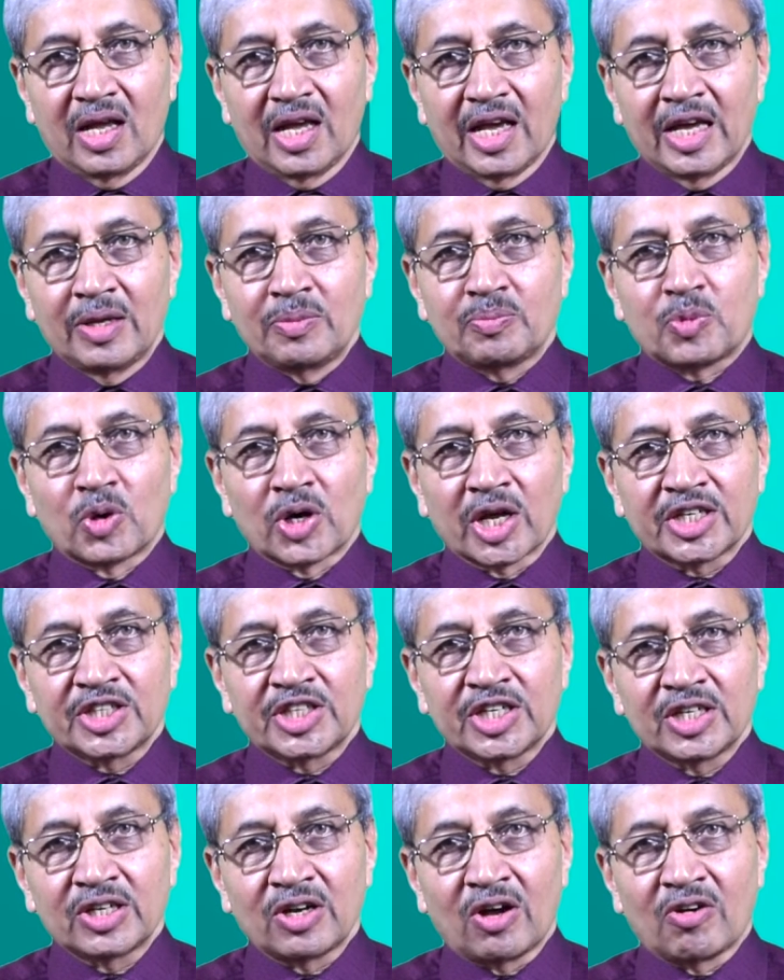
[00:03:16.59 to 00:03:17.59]
in
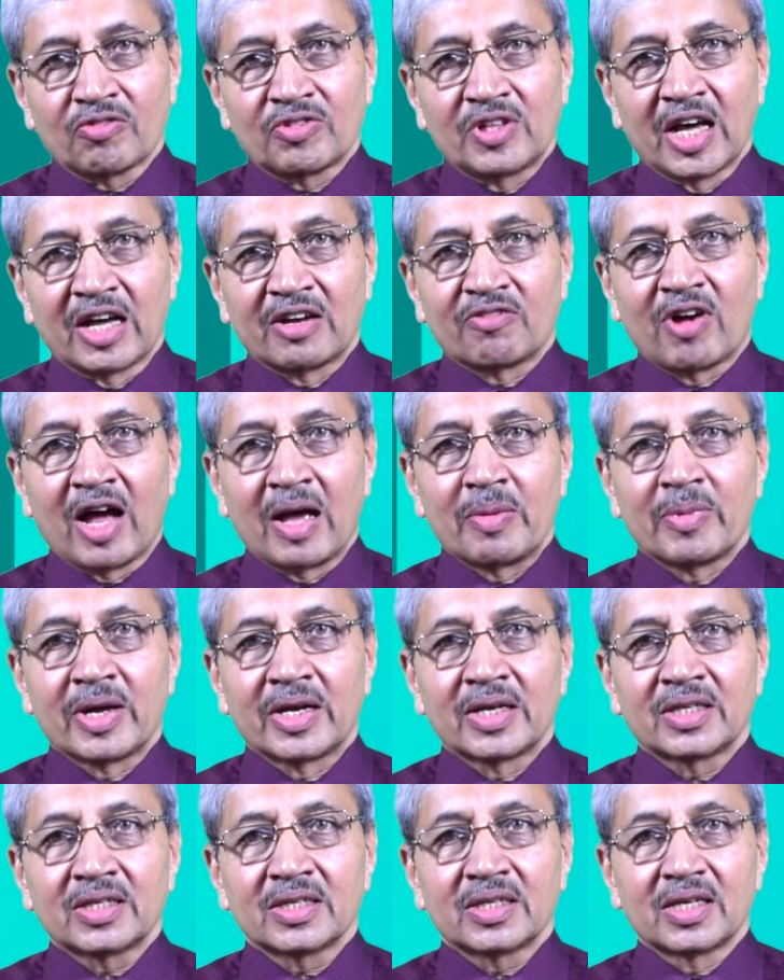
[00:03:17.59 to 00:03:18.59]
protection of the
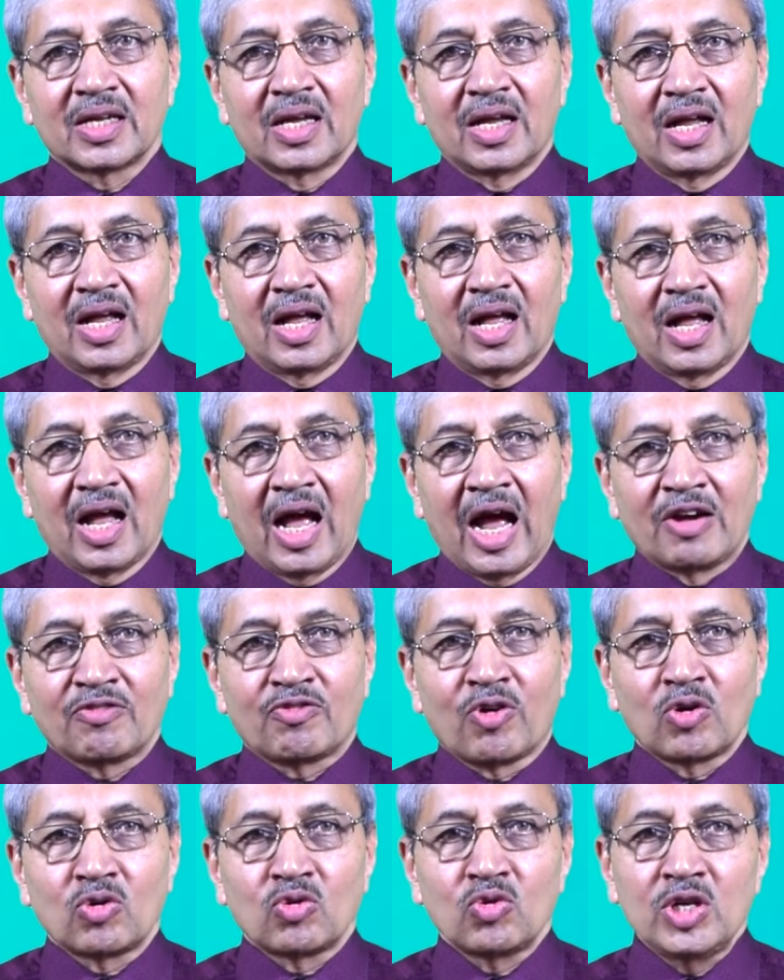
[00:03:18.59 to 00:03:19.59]
environment, and
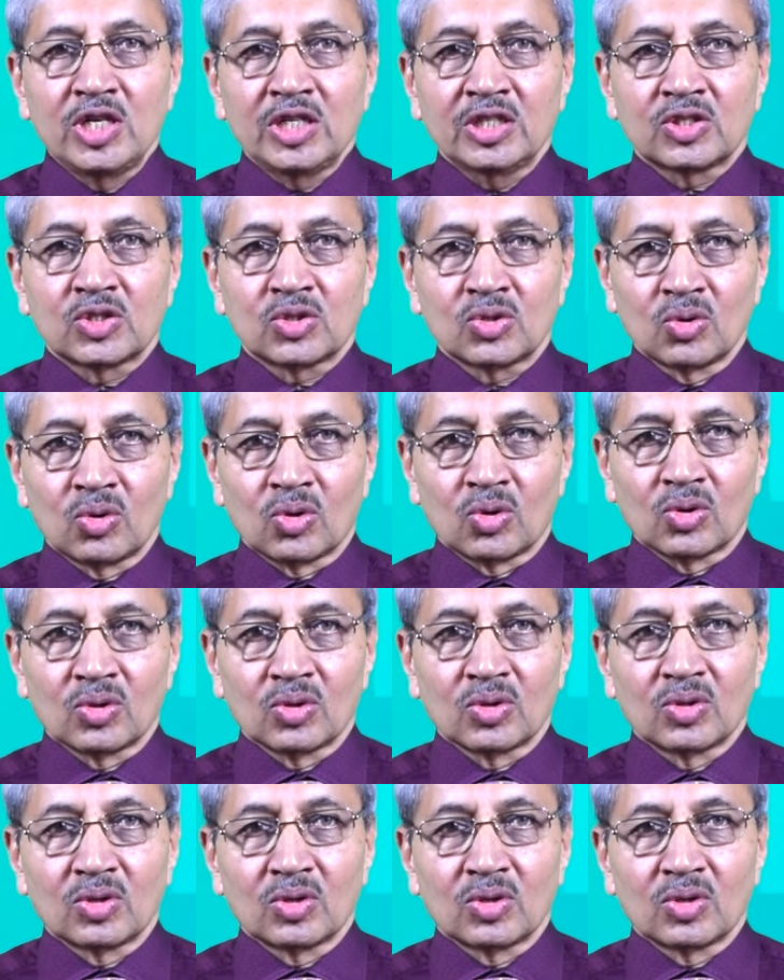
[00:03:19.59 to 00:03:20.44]
for doing so,